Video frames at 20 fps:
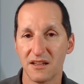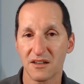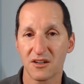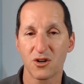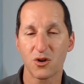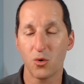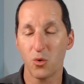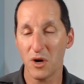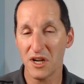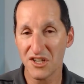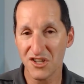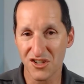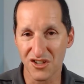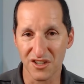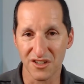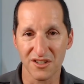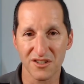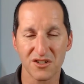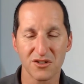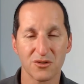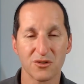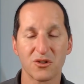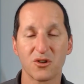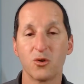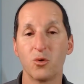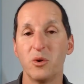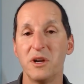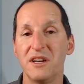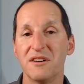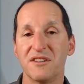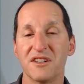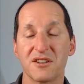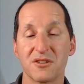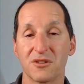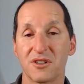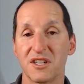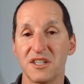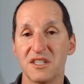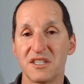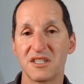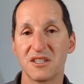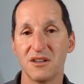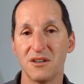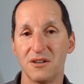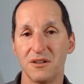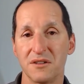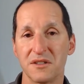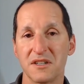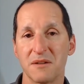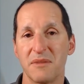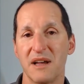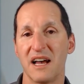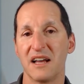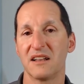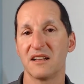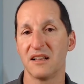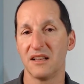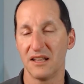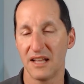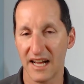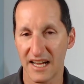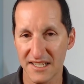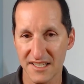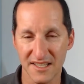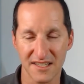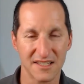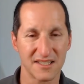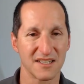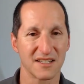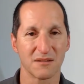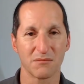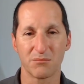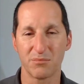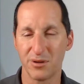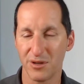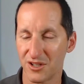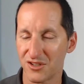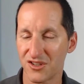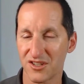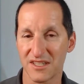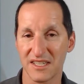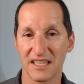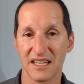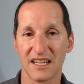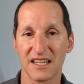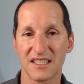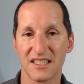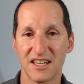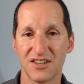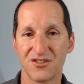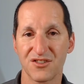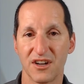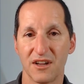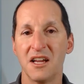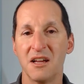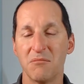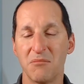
questions or queries or concerns about licensing, purchasing, etc.,